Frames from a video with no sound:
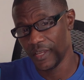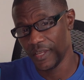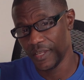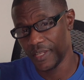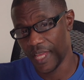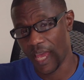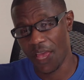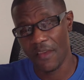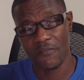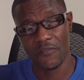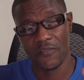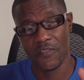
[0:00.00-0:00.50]

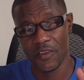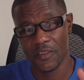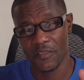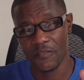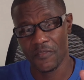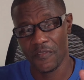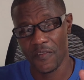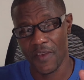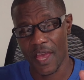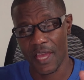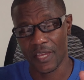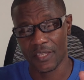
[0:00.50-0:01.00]
that fun
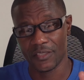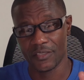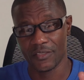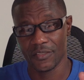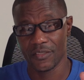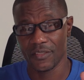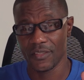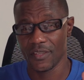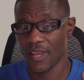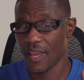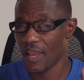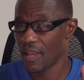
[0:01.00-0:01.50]

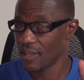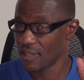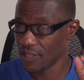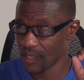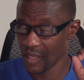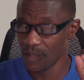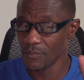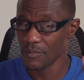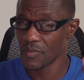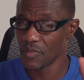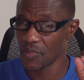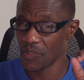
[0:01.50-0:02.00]
factor
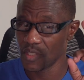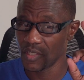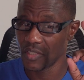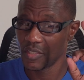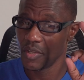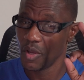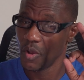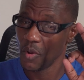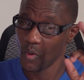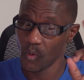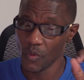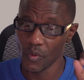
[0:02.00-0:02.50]
comes with its
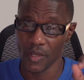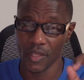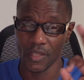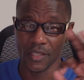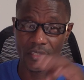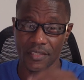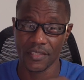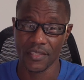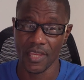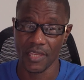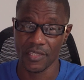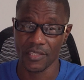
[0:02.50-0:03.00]
own
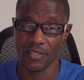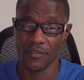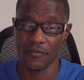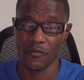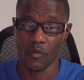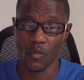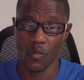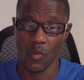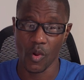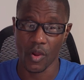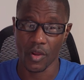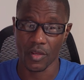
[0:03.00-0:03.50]
little sets
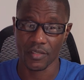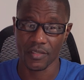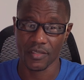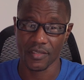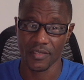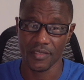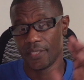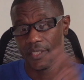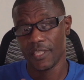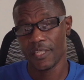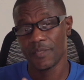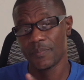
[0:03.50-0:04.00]
of
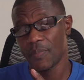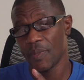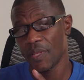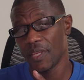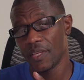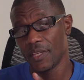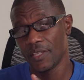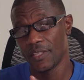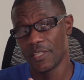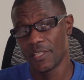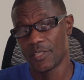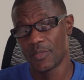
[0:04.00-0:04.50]
quirks. The display
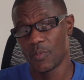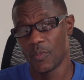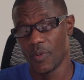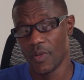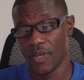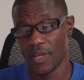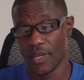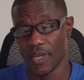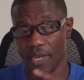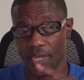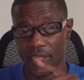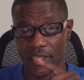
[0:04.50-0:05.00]
on this
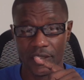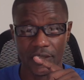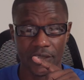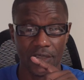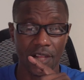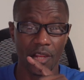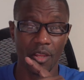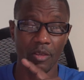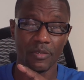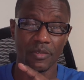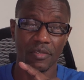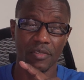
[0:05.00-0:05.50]
one leans
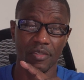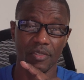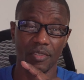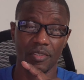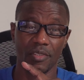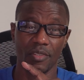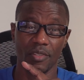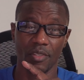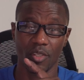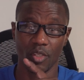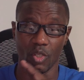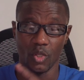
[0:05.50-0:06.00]
closer
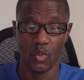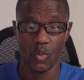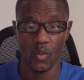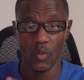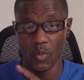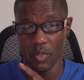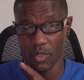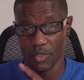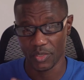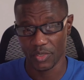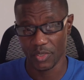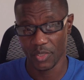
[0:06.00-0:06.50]
to the
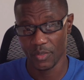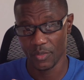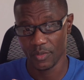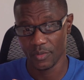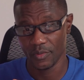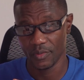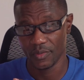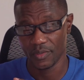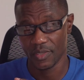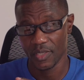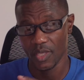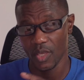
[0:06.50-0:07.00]
cooler
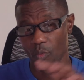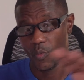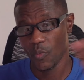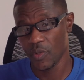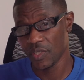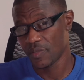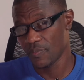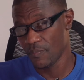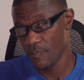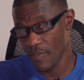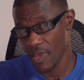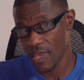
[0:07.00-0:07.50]
tones,
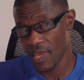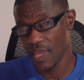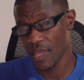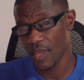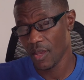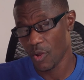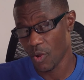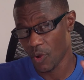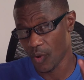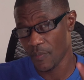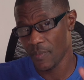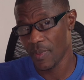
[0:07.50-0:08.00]
which
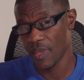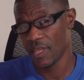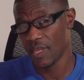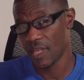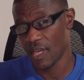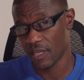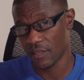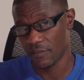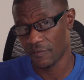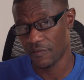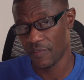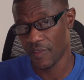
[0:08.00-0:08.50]
may or may
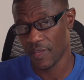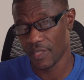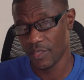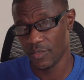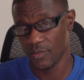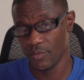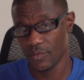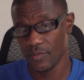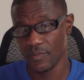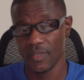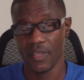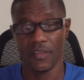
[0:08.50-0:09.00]
not affect
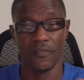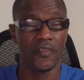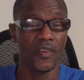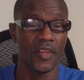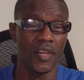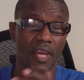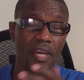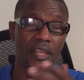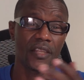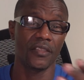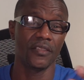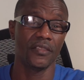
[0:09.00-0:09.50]
you if you're
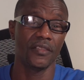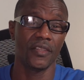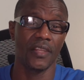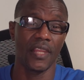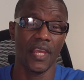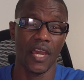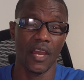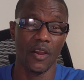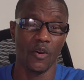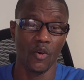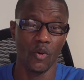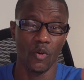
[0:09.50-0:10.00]
not into
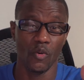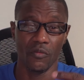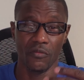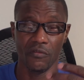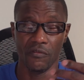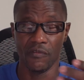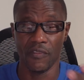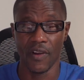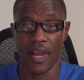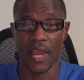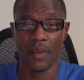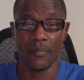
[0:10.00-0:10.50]
that old
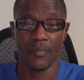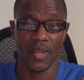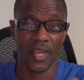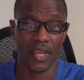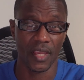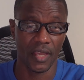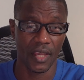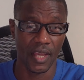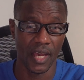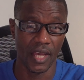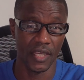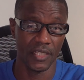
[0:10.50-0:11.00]

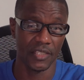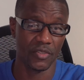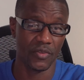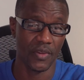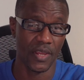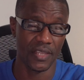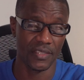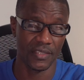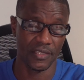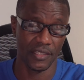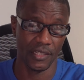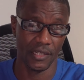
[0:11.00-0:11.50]
vibrant
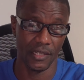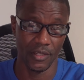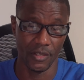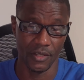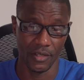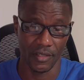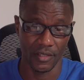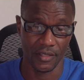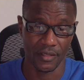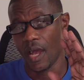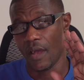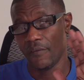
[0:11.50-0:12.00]
contrasty
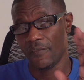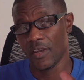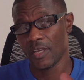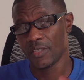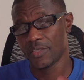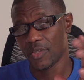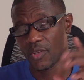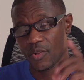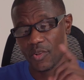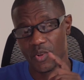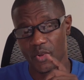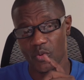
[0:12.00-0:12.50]
look. I've
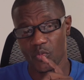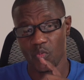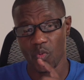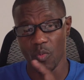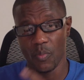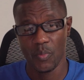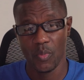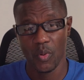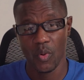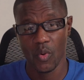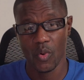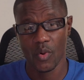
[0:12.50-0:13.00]
also heard
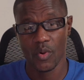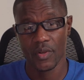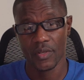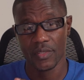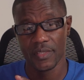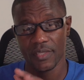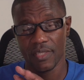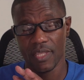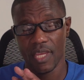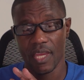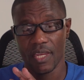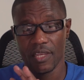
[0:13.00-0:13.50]

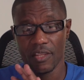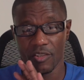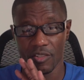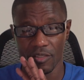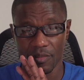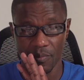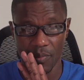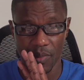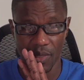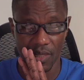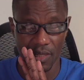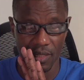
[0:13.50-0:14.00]
reports that
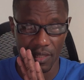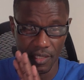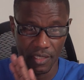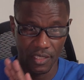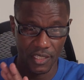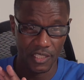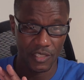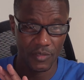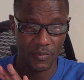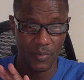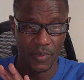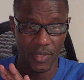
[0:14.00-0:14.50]
there's been
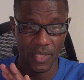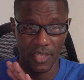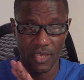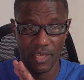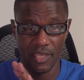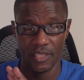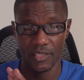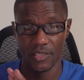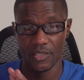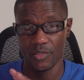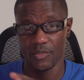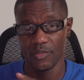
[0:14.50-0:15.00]
display
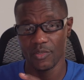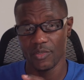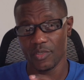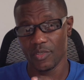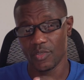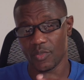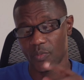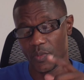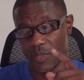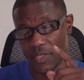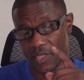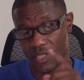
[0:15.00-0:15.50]

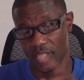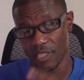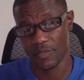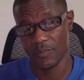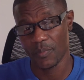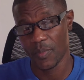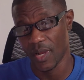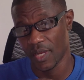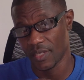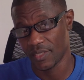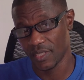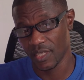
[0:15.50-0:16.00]
issues with this
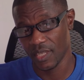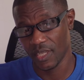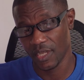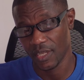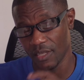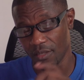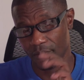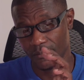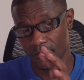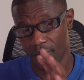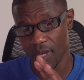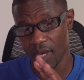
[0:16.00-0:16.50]

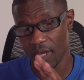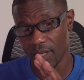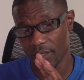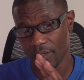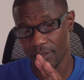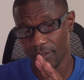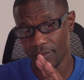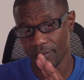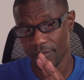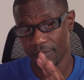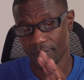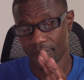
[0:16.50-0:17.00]
particular
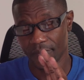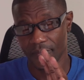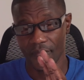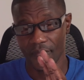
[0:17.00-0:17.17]
model,